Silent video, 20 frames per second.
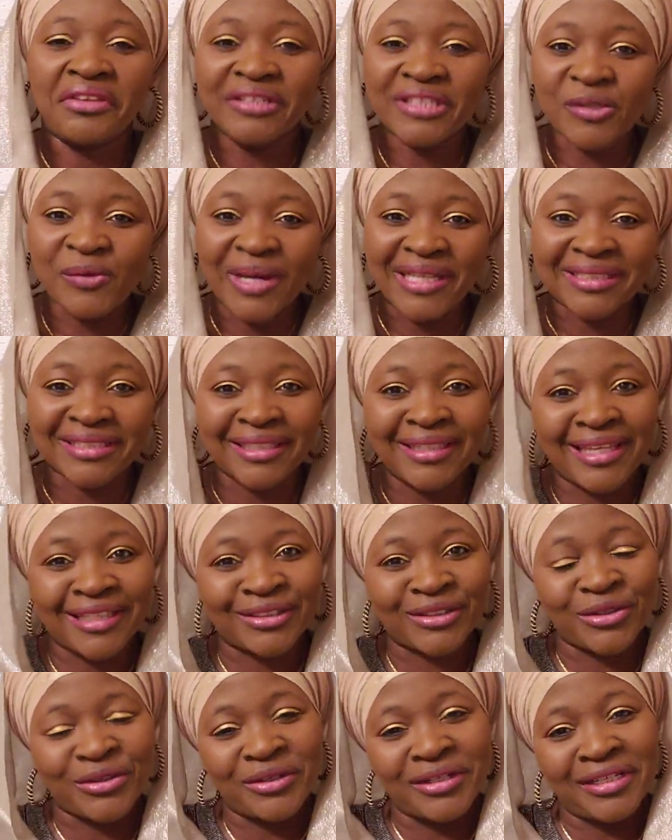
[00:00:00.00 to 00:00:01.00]
reason why I say that
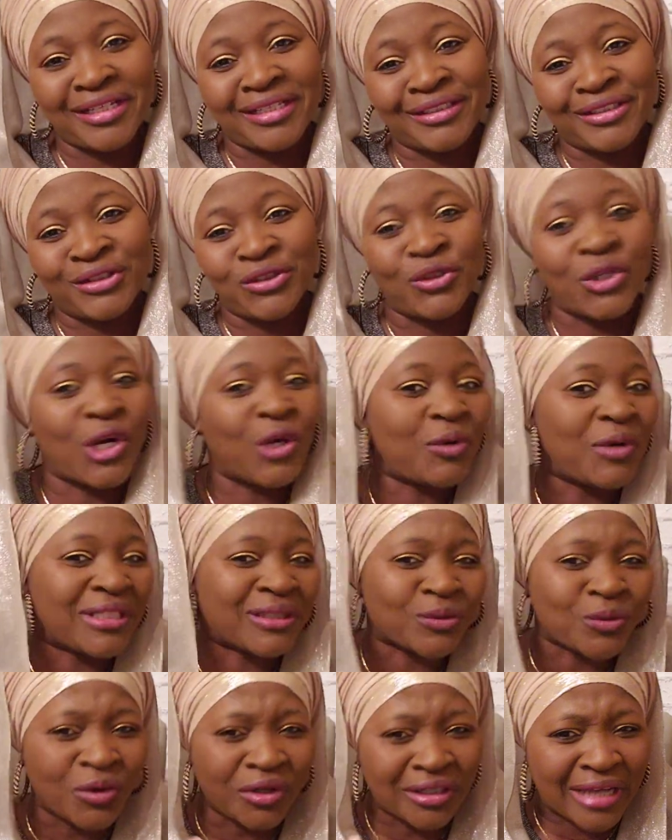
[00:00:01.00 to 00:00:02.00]
story is
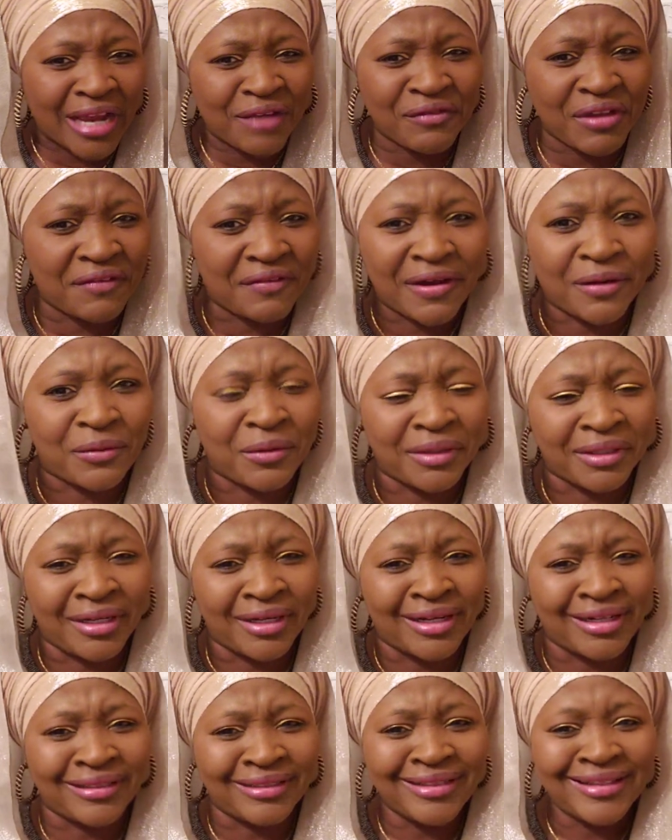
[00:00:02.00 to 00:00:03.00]
have you ever
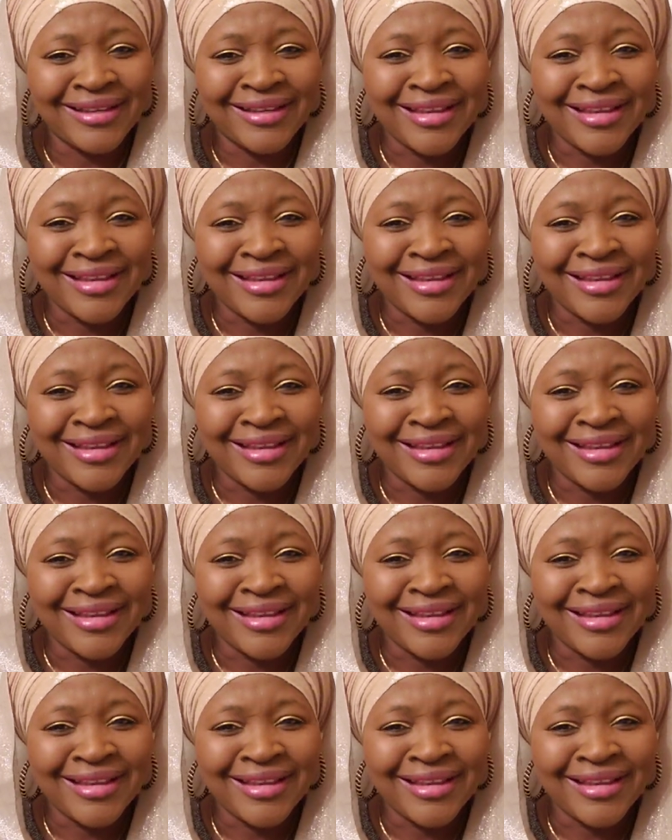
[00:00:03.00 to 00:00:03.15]
wondered,